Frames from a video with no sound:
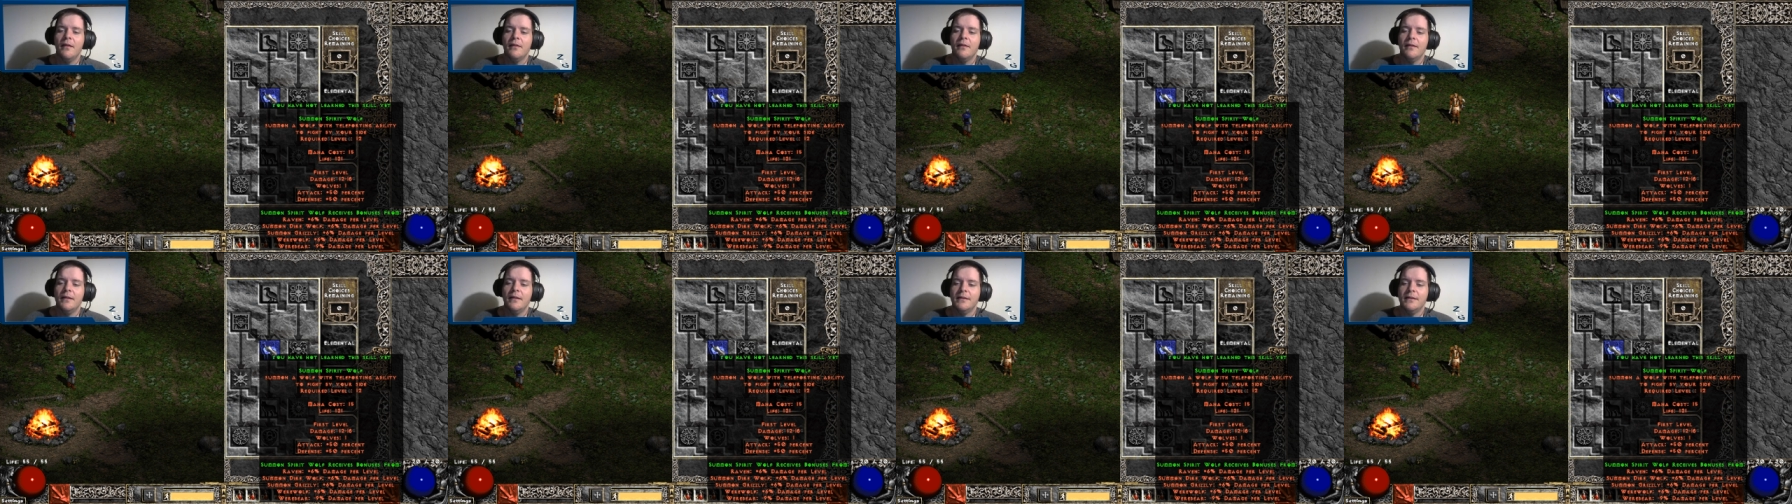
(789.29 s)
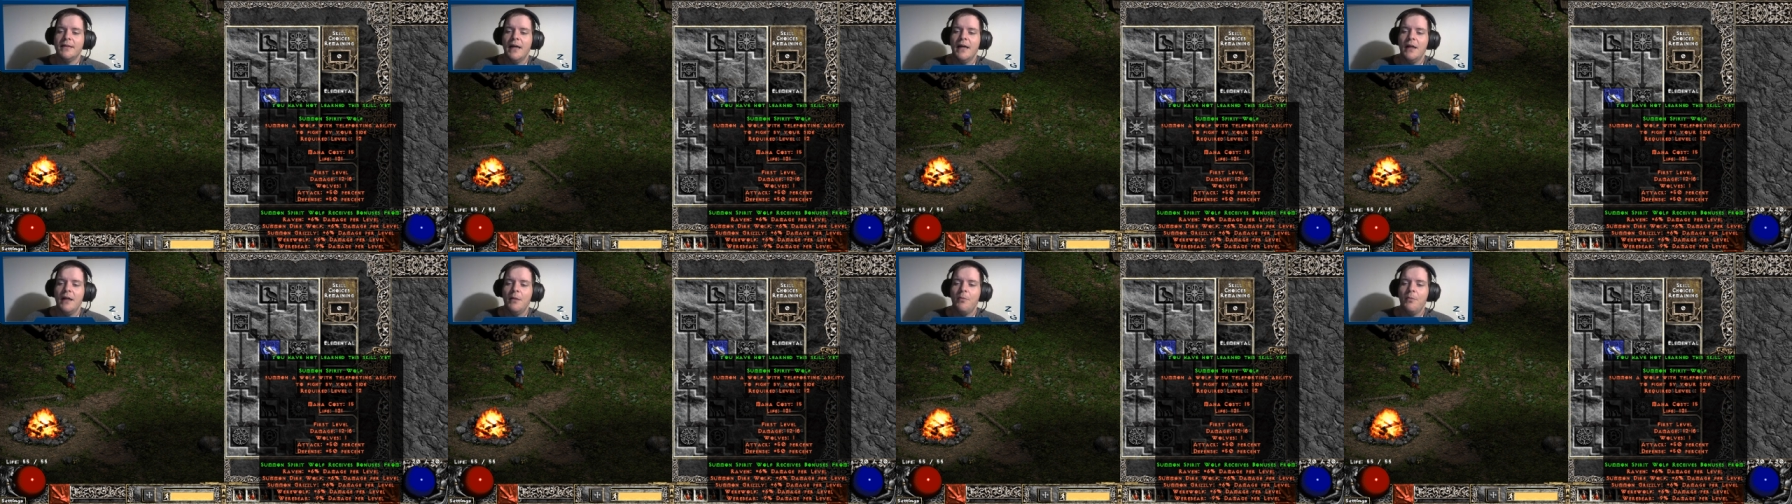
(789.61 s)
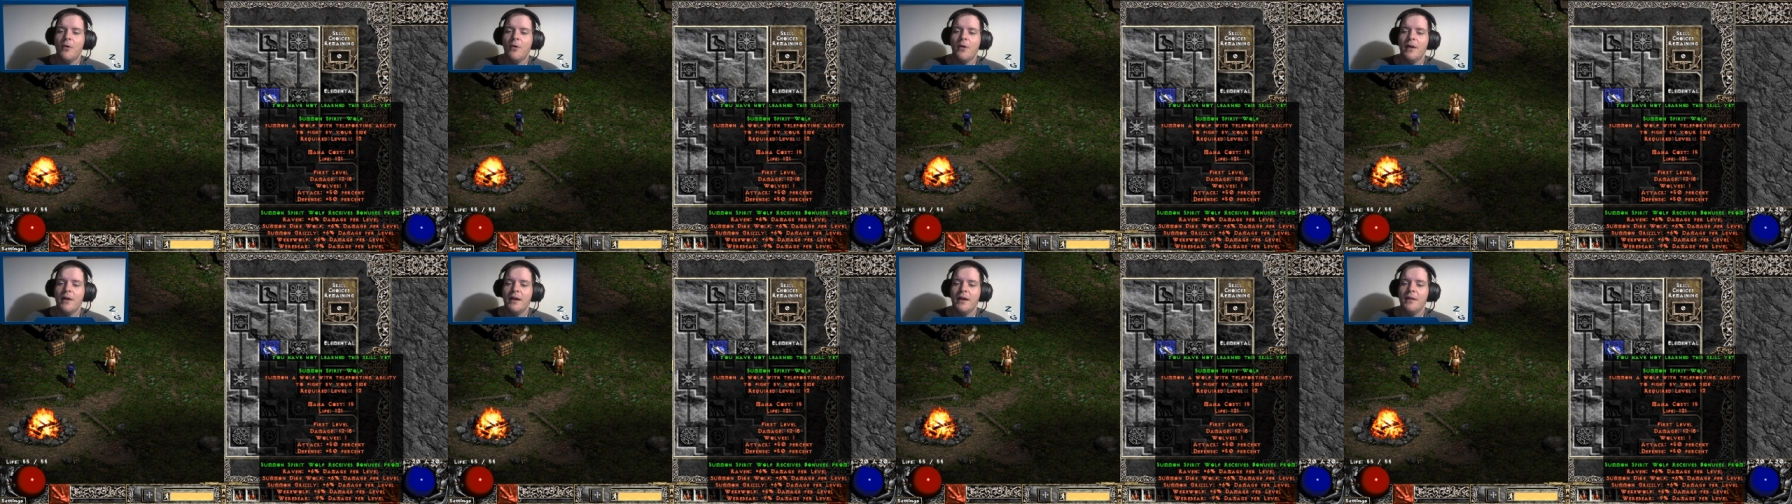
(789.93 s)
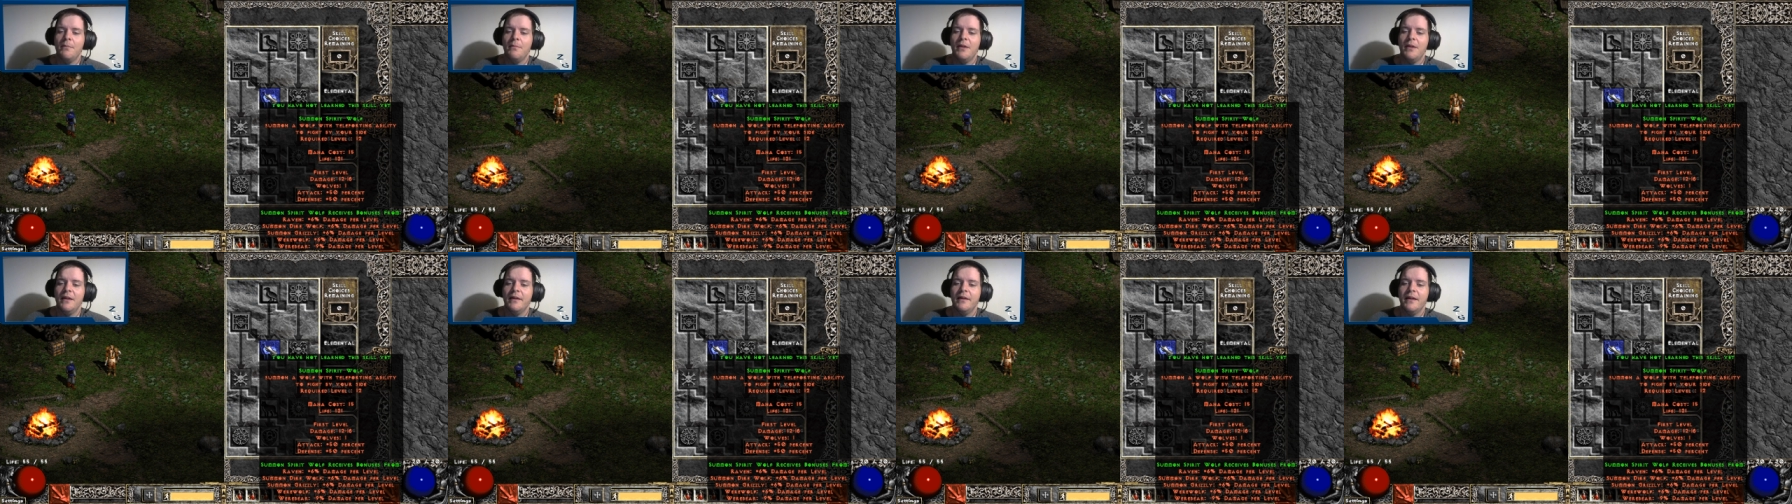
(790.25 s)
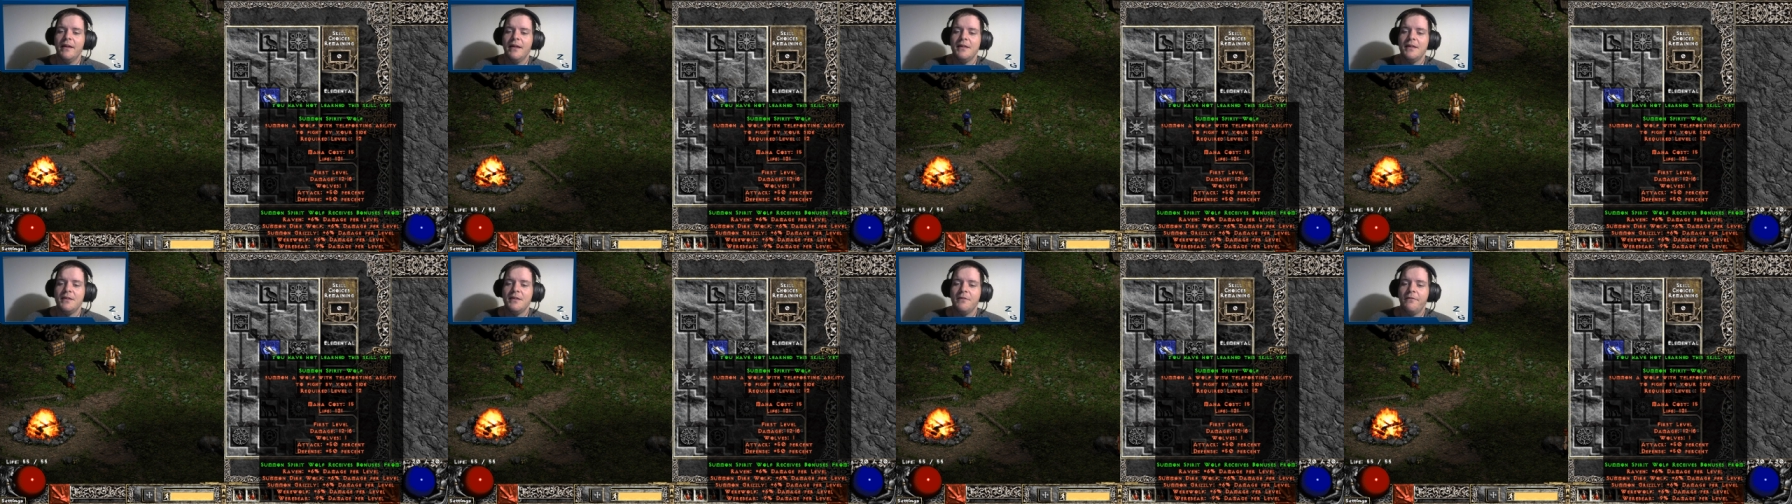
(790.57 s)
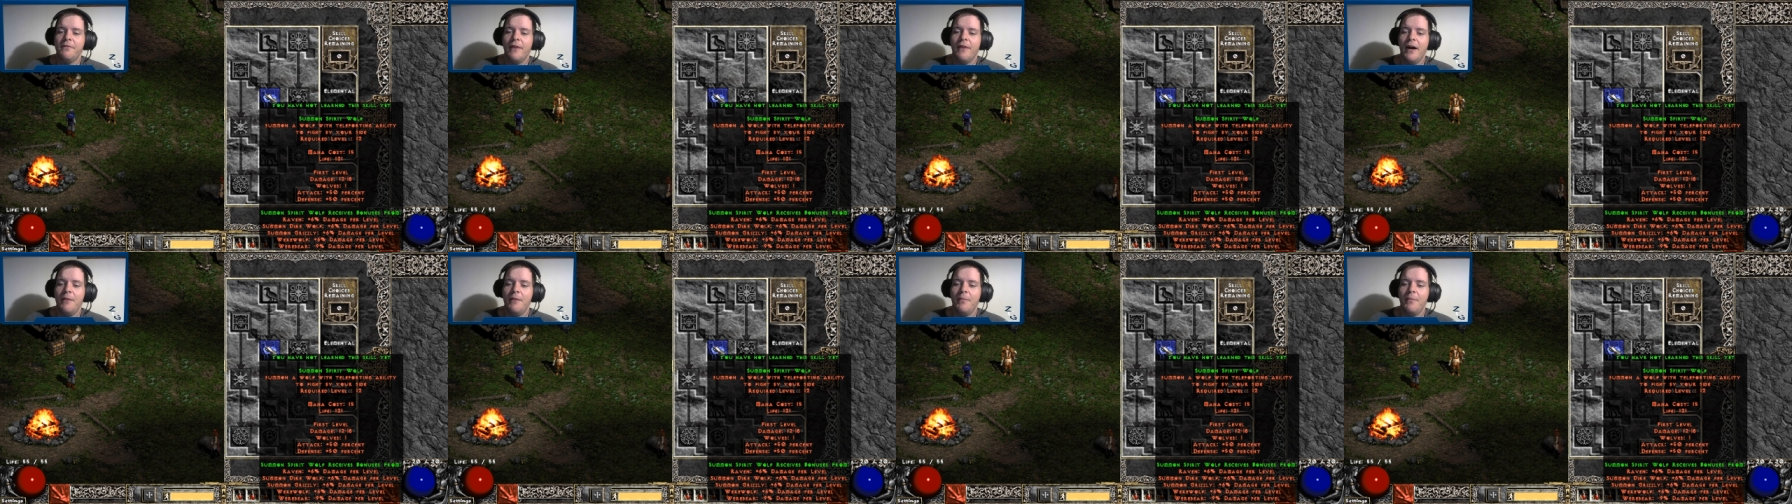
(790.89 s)
the teleporting ability to
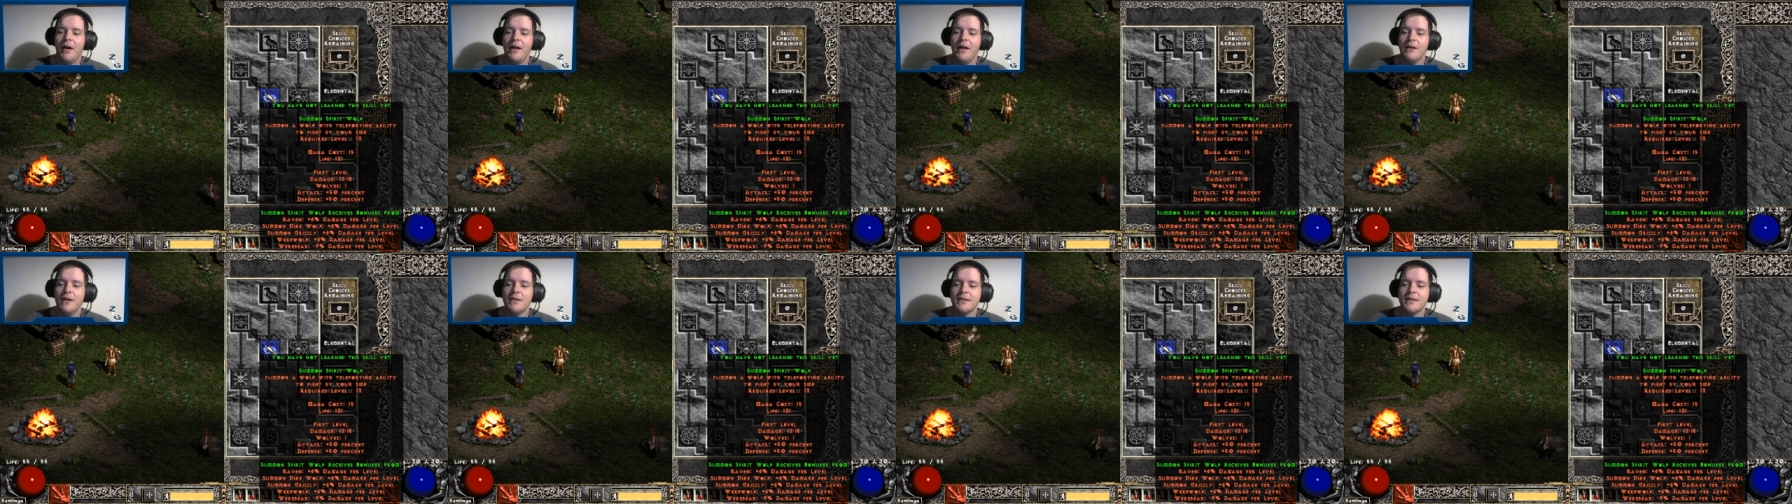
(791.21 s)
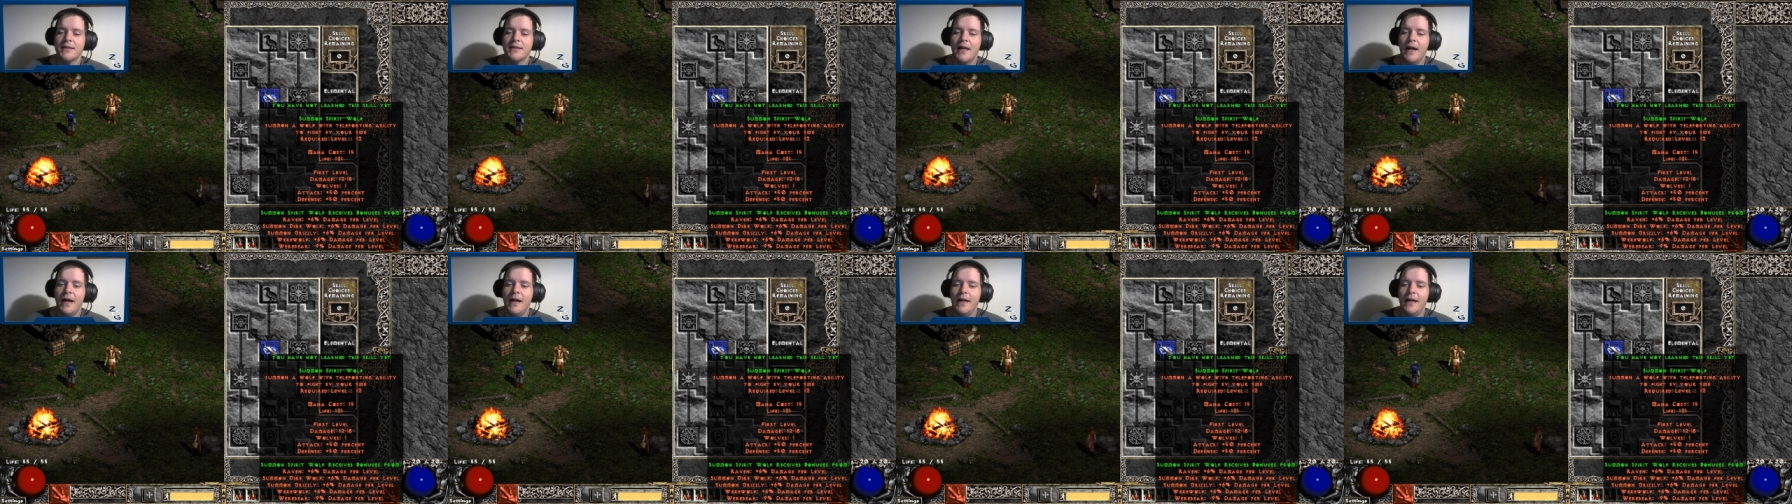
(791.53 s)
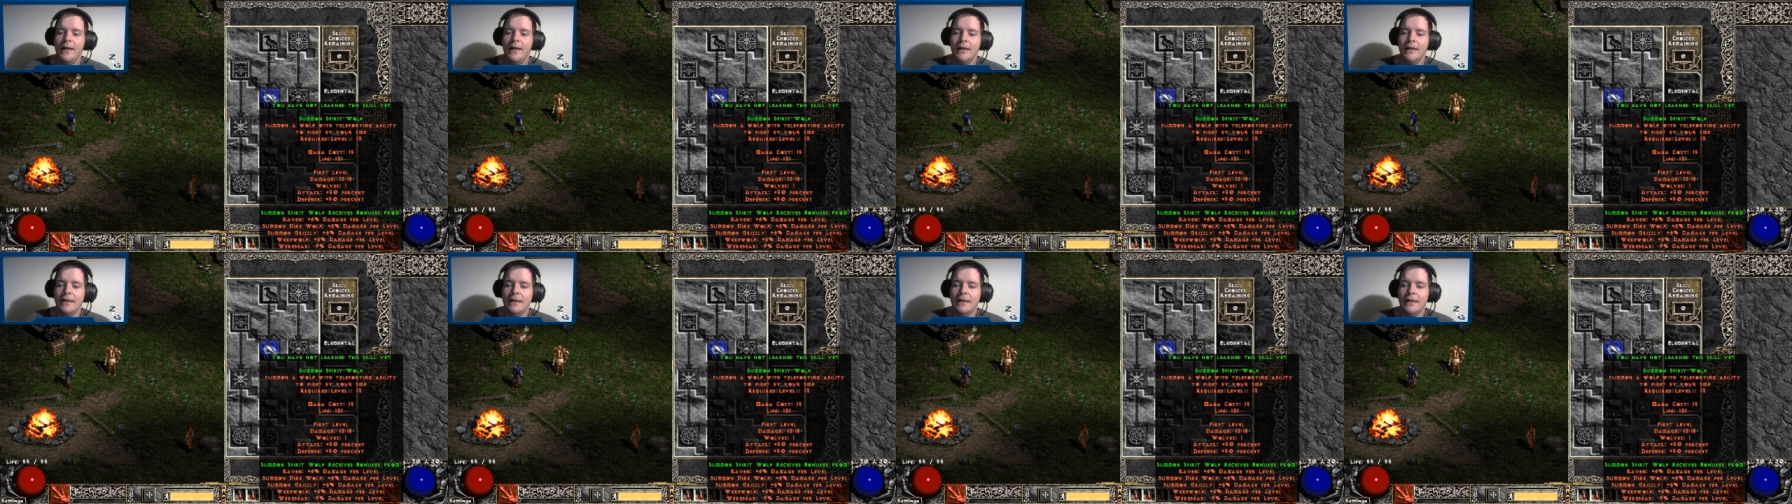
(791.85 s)
fight by your side.